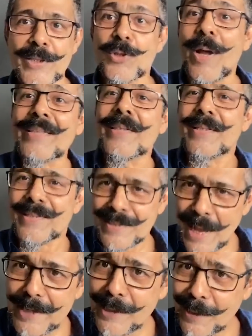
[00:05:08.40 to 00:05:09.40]
So as a
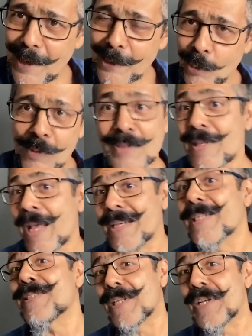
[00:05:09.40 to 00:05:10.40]
designer, I know
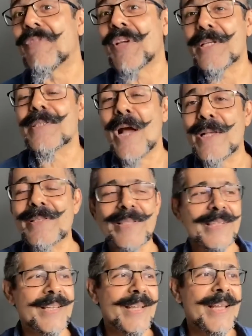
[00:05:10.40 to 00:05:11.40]
designing is a difficult task.
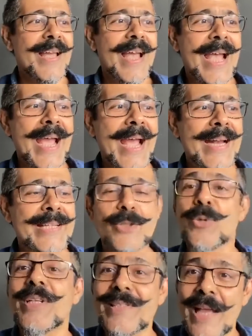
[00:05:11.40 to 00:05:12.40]
And
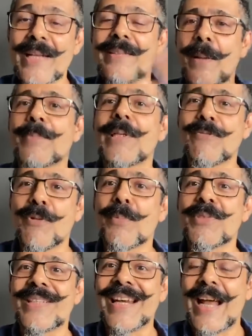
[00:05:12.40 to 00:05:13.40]
to design something from
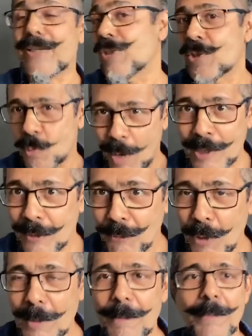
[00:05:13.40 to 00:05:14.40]
scratch is
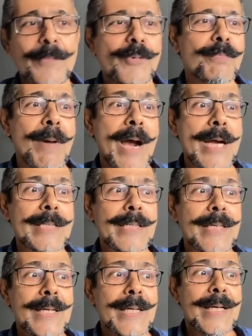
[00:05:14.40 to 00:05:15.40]
wonderful, but
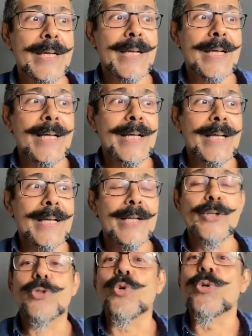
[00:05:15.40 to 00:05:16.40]

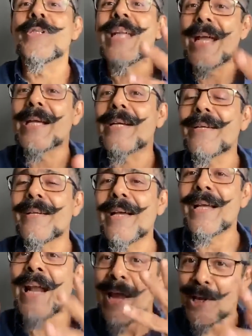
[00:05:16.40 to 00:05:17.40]
to take
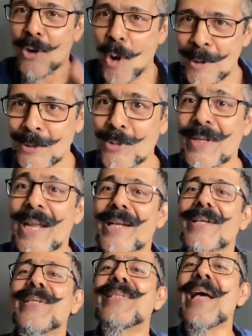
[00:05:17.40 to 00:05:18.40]
an icon, to take
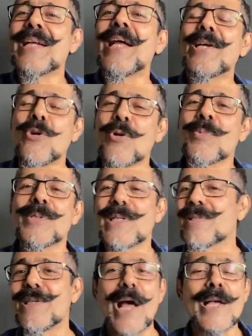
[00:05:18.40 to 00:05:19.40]
a design icon which
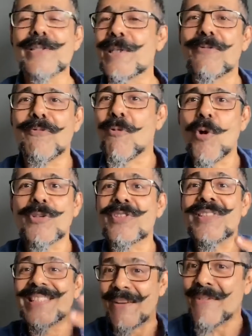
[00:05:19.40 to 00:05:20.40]
has lasted for
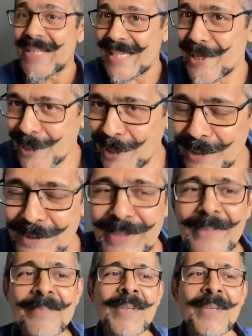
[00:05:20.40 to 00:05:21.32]
70 years